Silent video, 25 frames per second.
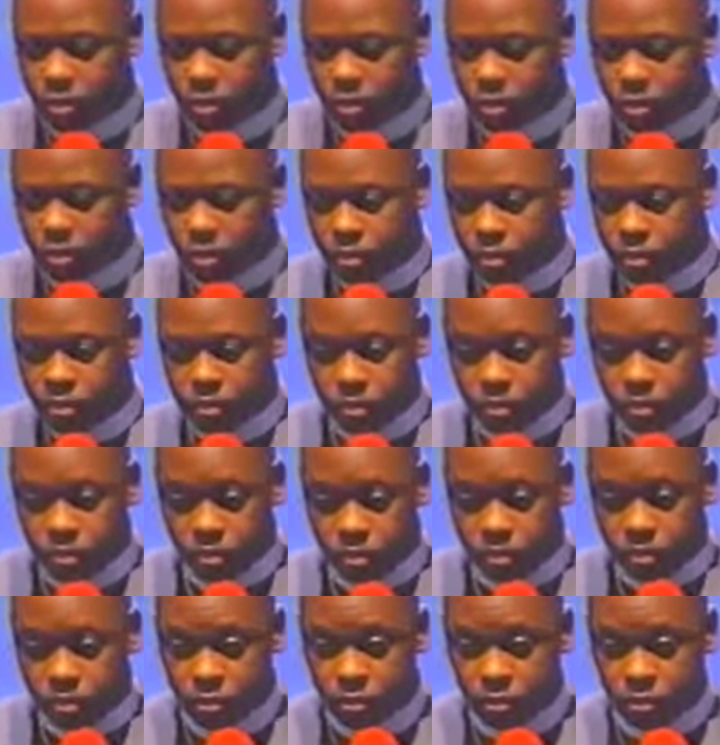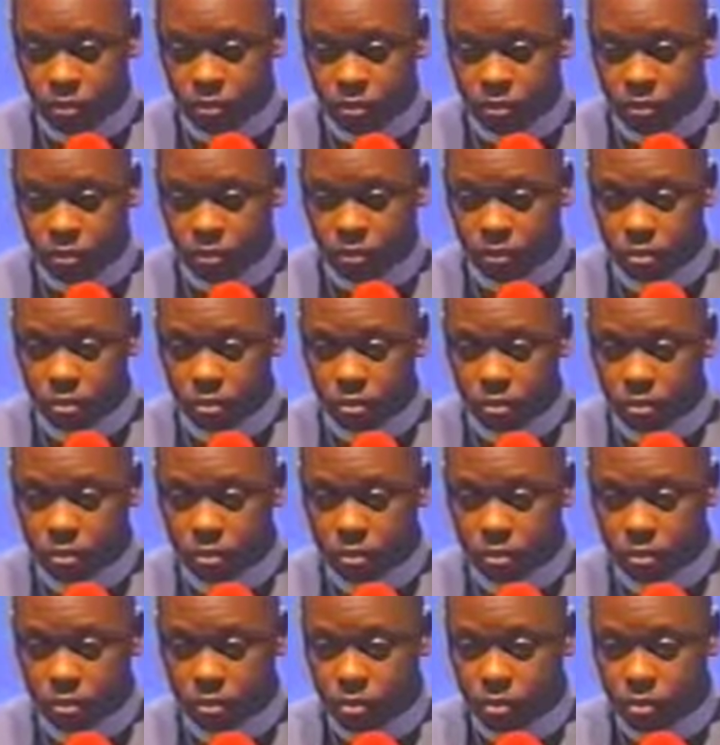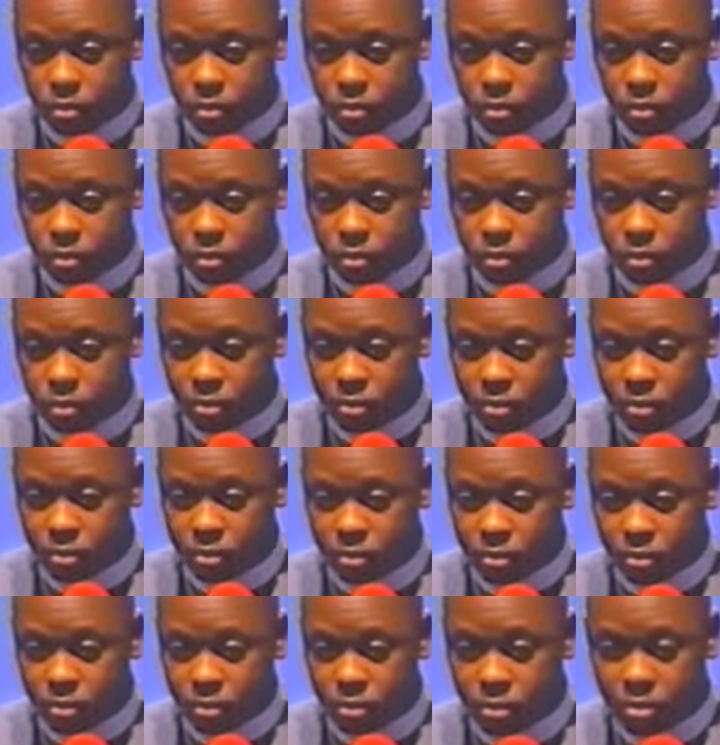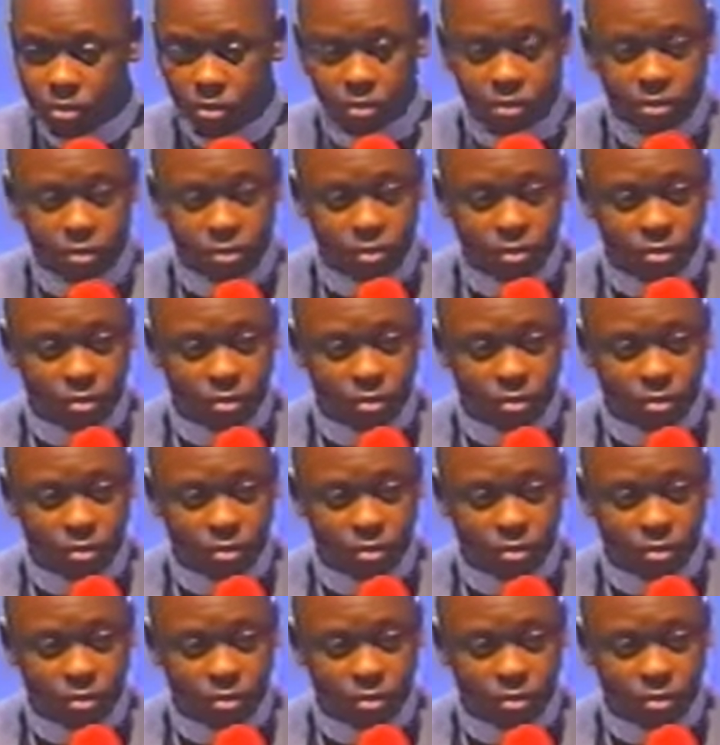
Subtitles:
Nobody speaks.